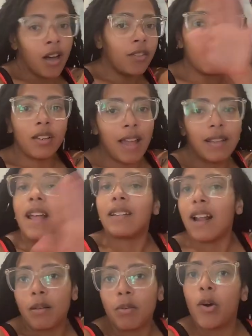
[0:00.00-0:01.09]
other that
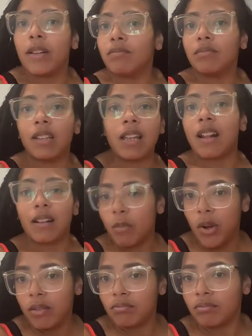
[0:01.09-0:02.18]
that's not the point. That's not
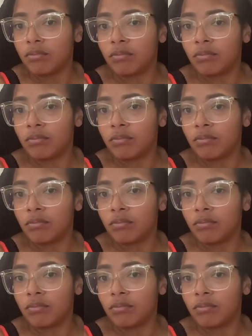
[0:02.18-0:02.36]
the point.